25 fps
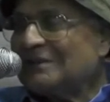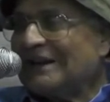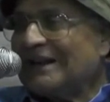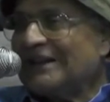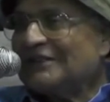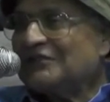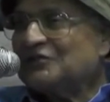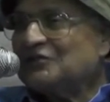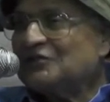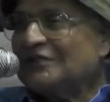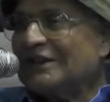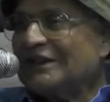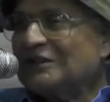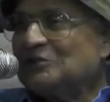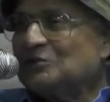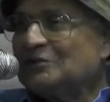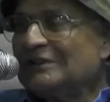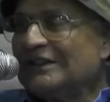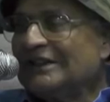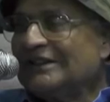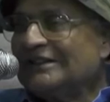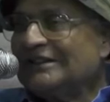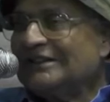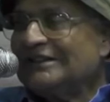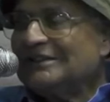splashed
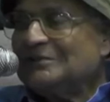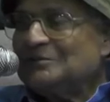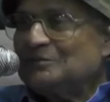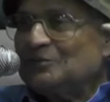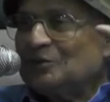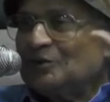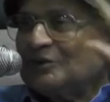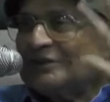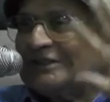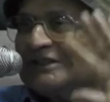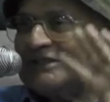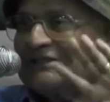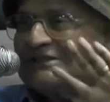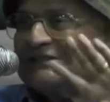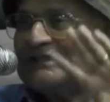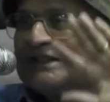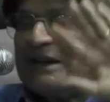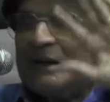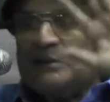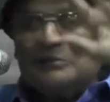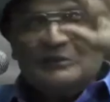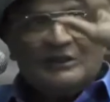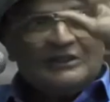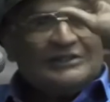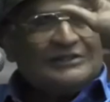regularly, putting
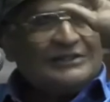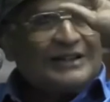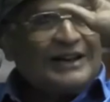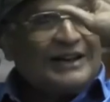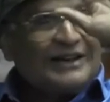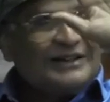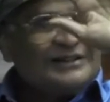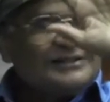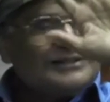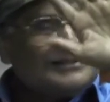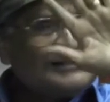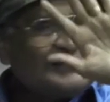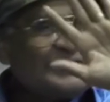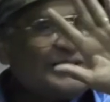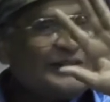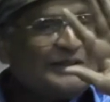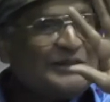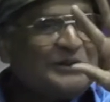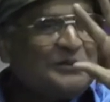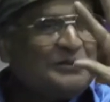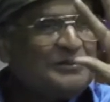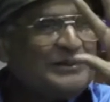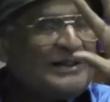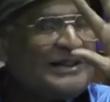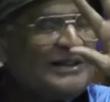ceramic tiles on
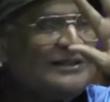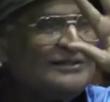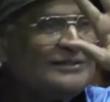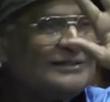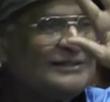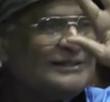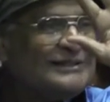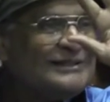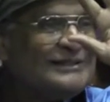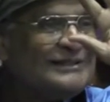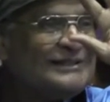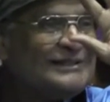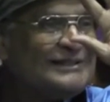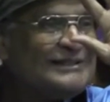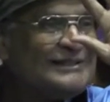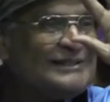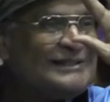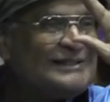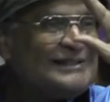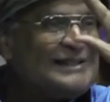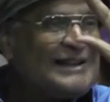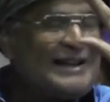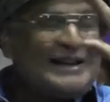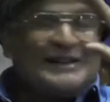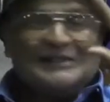the brick.
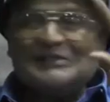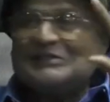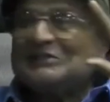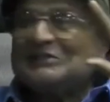And